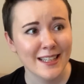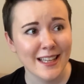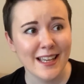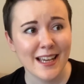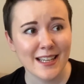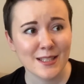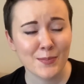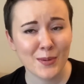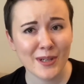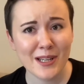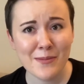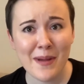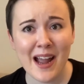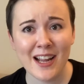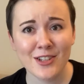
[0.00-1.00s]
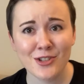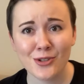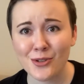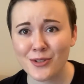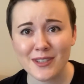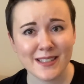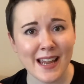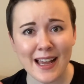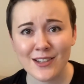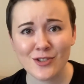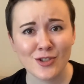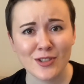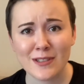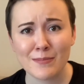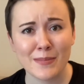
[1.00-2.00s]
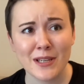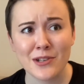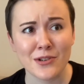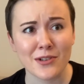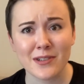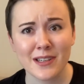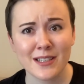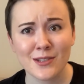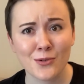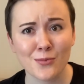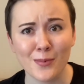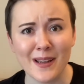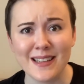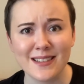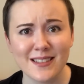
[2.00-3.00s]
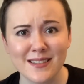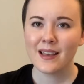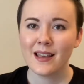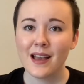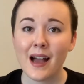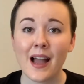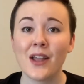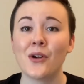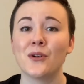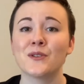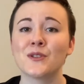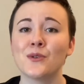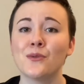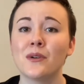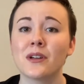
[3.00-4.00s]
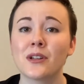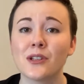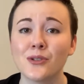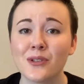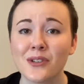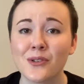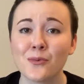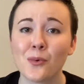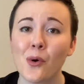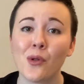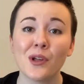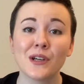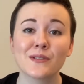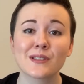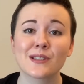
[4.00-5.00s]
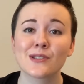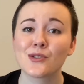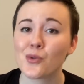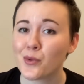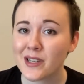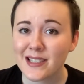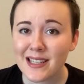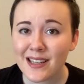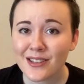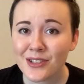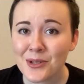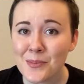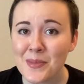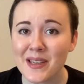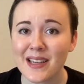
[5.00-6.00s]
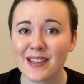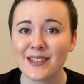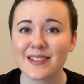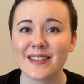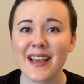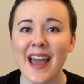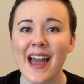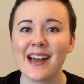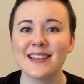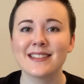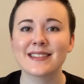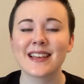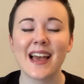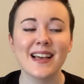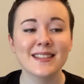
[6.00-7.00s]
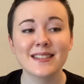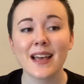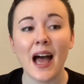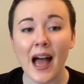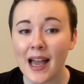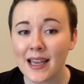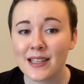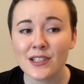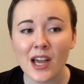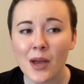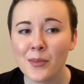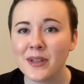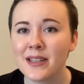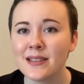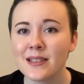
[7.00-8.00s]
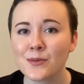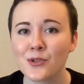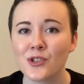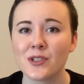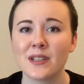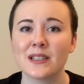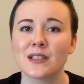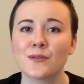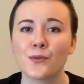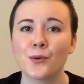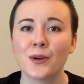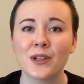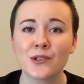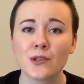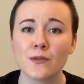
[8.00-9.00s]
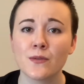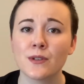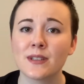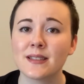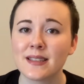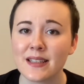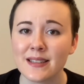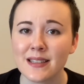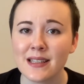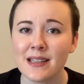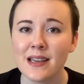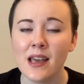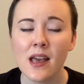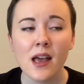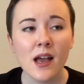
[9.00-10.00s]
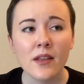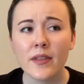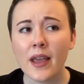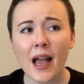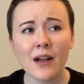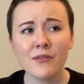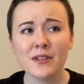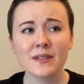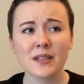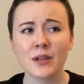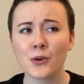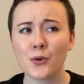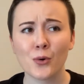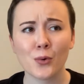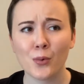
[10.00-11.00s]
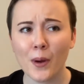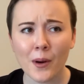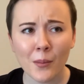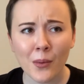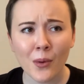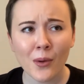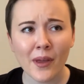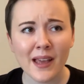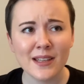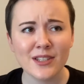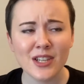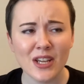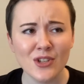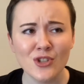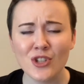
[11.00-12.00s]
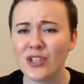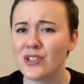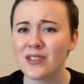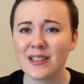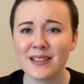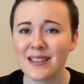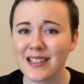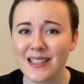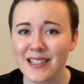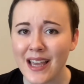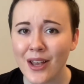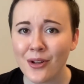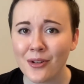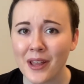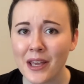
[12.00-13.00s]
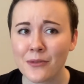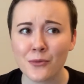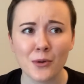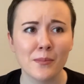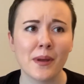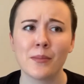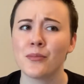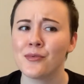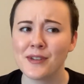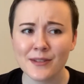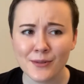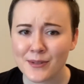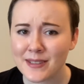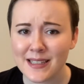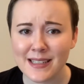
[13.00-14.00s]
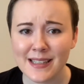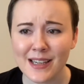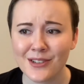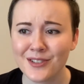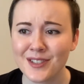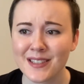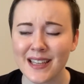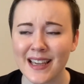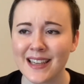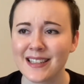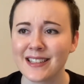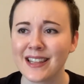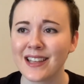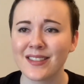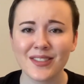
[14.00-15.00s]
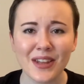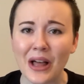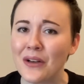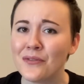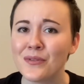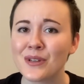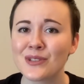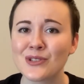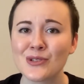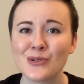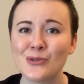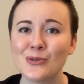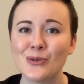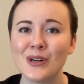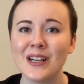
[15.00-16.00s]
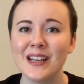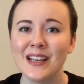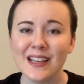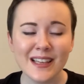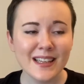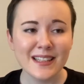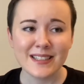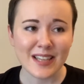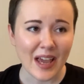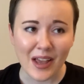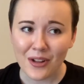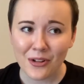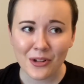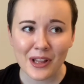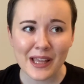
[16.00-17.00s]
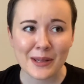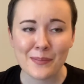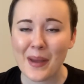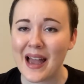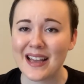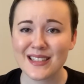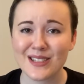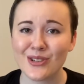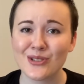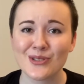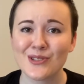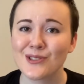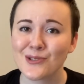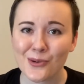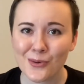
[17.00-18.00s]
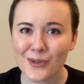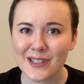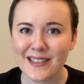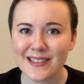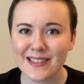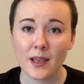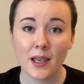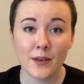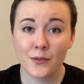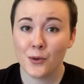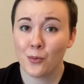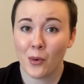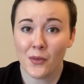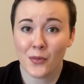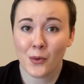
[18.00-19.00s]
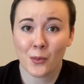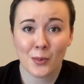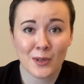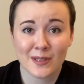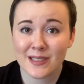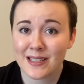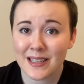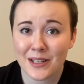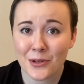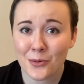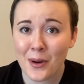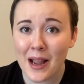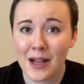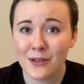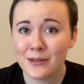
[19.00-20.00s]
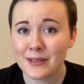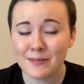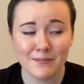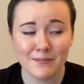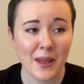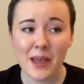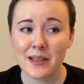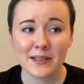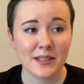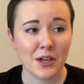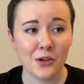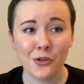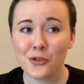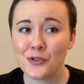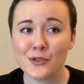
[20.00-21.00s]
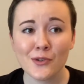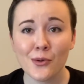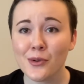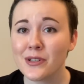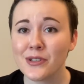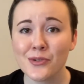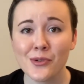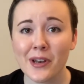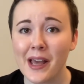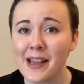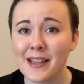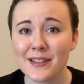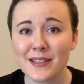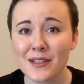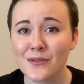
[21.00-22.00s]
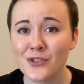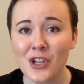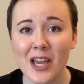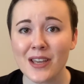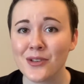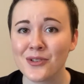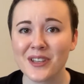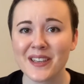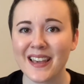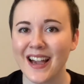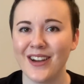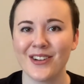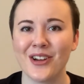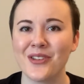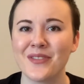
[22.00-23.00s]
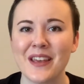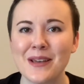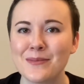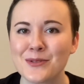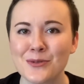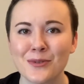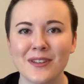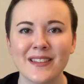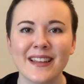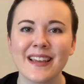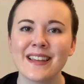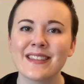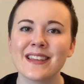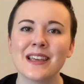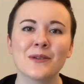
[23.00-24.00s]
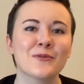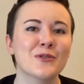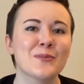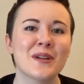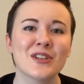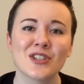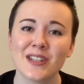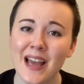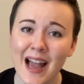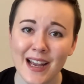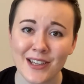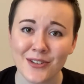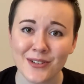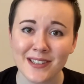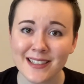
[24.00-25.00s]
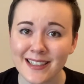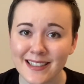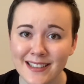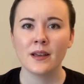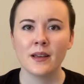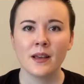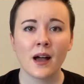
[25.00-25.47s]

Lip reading: It's pretty magical. Snacks just appear. It's great. I also included the role of storyteller because as SI dominance, which stands for introverted sensing, they have this incredible attention to detail and remembering those details, and they love to tell and pass on stories. If you want the word to get around, tell the story to an ISFJ. You can count on them to relay the information accurately.